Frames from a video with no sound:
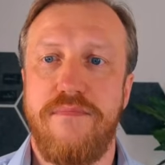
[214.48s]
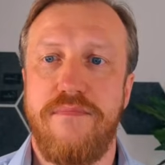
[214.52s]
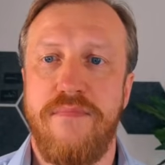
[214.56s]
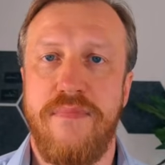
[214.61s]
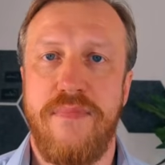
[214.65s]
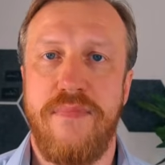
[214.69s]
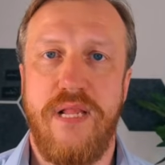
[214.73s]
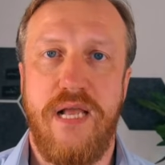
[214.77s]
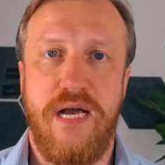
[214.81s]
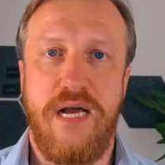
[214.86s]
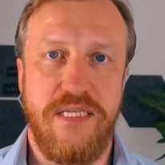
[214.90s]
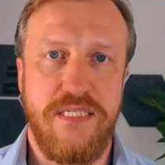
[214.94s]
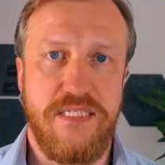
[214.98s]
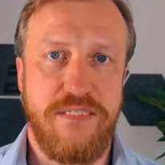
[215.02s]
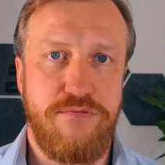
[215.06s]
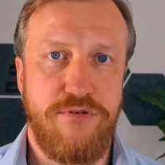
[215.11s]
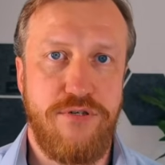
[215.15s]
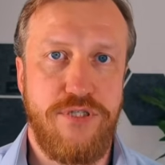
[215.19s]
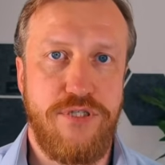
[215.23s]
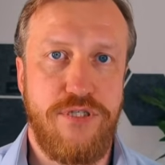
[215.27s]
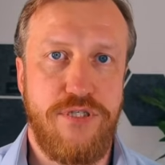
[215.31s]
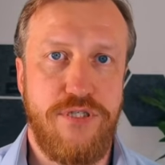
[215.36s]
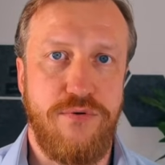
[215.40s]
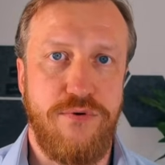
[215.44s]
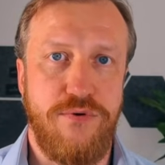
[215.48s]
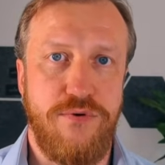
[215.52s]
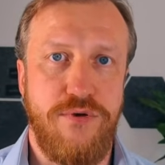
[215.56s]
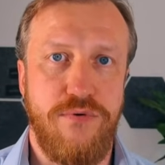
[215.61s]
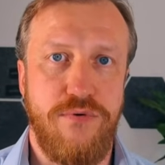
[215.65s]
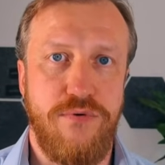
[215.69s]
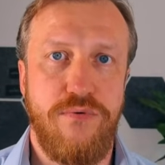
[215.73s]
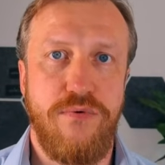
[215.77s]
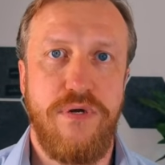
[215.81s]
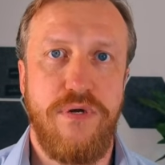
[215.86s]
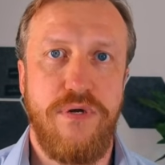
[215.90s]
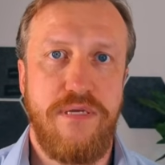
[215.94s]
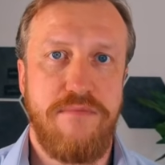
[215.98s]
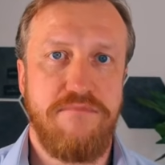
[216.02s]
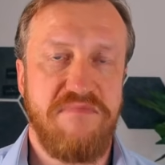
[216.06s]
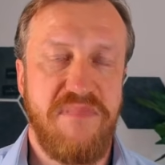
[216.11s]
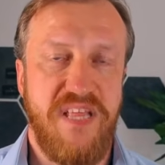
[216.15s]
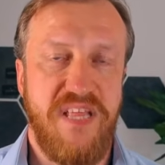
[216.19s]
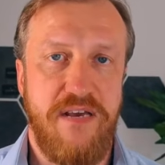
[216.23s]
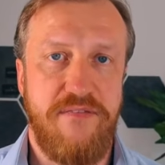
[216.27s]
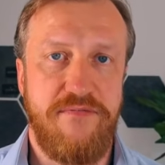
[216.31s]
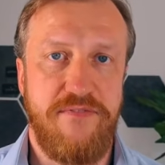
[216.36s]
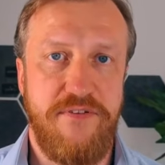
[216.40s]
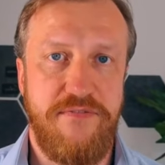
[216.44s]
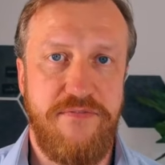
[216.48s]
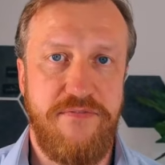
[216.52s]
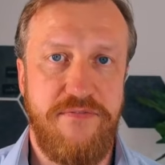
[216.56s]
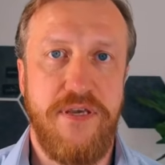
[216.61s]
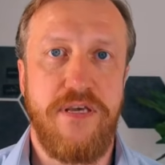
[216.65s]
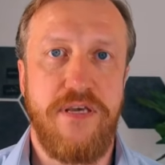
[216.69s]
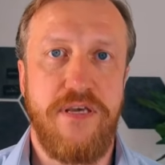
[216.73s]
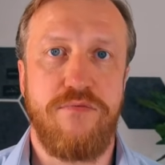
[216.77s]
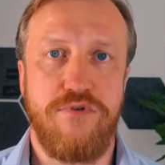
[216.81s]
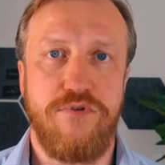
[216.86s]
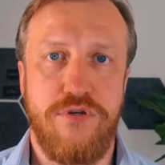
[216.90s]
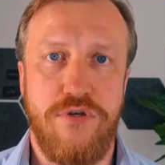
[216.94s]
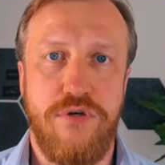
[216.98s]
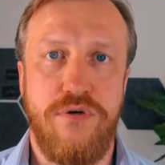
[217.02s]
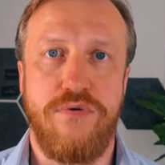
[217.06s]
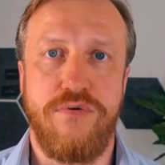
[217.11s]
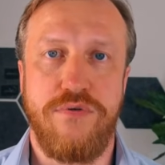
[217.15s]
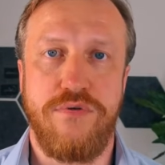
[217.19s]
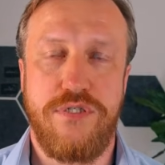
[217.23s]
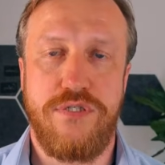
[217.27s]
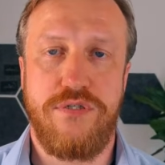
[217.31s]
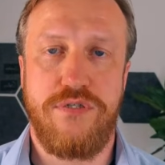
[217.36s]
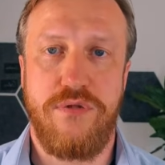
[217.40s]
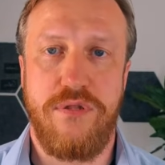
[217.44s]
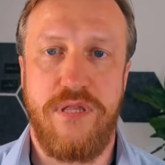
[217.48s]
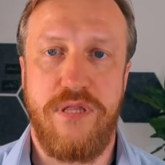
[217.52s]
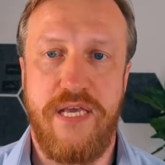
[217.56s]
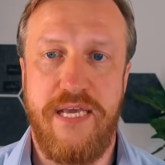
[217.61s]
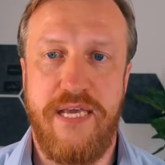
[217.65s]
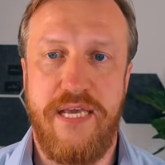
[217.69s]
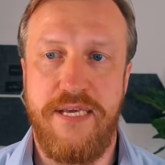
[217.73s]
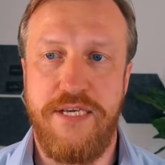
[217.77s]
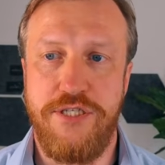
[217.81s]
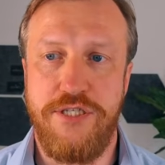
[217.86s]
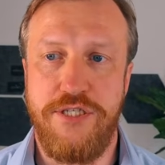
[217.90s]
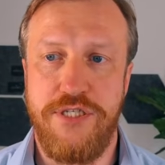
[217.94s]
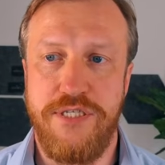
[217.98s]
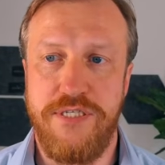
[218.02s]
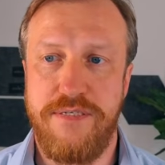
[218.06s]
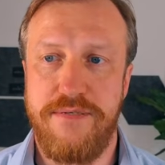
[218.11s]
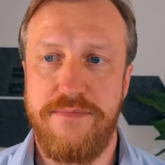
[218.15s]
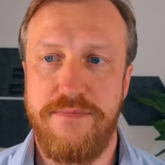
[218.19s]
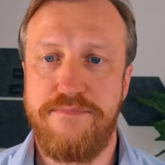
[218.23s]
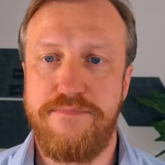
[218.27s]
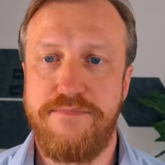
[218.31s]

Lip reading: answers to you, everything what goes to the agent.